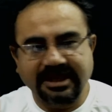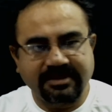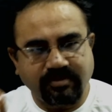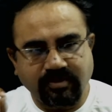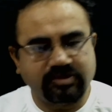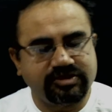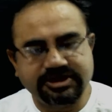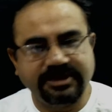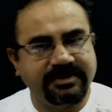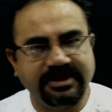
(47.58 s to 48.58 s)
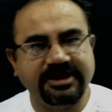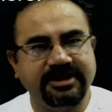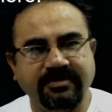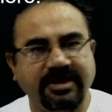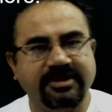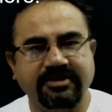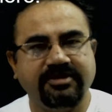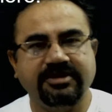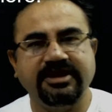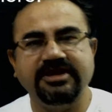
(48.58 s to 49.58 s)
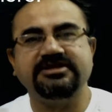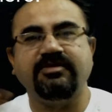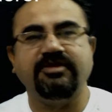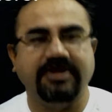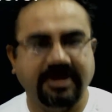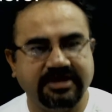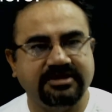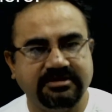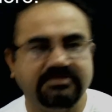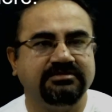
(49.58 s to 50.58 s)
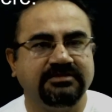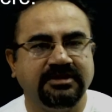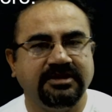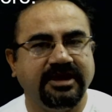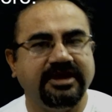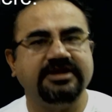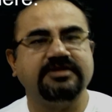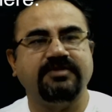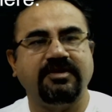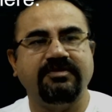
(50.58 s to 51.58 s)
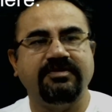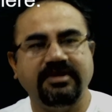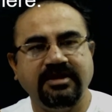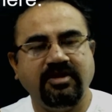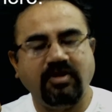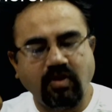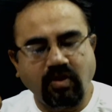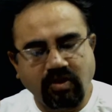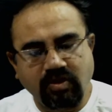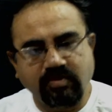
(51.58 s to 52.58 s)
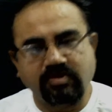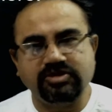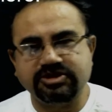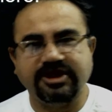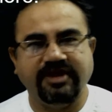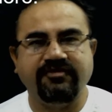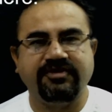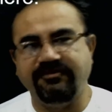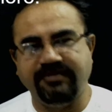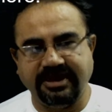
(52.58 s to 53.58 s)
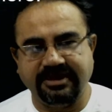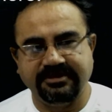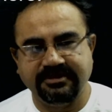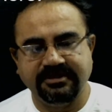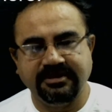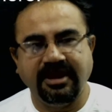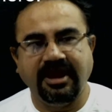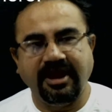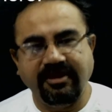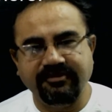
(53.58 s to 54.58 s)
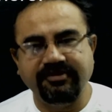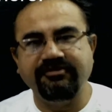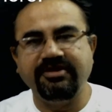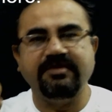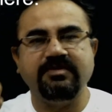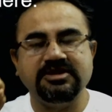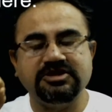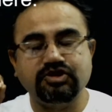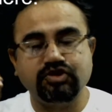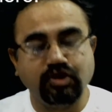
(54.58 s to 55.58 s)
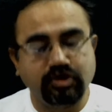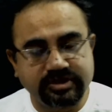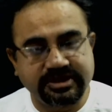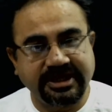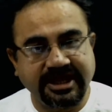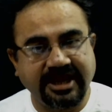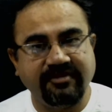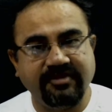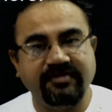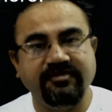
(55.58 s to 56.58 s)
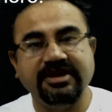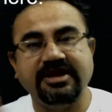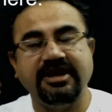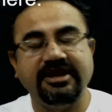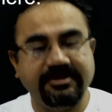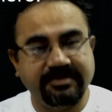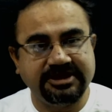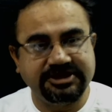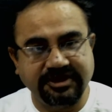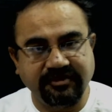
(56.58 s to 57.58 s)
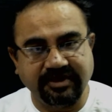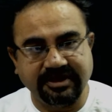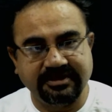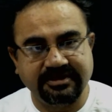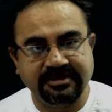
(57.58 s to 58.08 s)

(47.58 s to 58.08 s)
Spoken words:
are most abundant microorganism on earth. It is found almost everywhere. Everywhere means those area where we can't imagine even.